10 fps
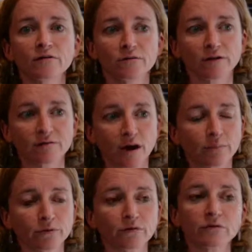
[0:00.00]
For
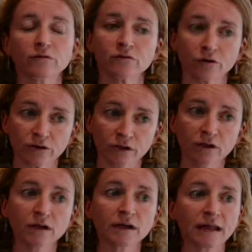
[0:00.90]
example, the Totten
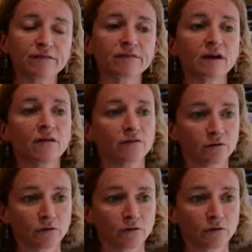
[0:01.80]
Glacier and